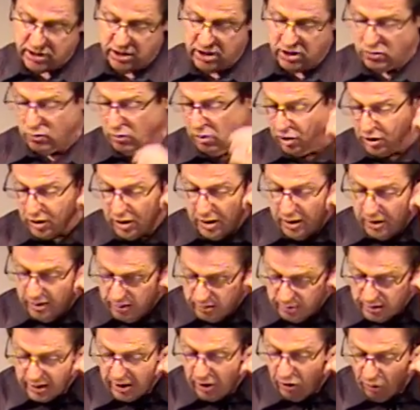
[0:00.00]
It's worth
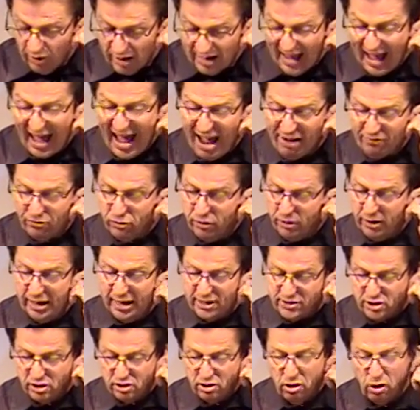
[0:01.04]
going after it
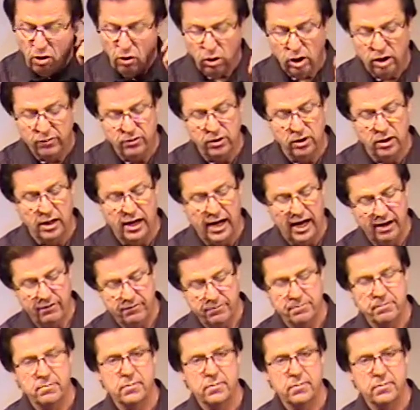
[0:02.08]
as a goal of your life.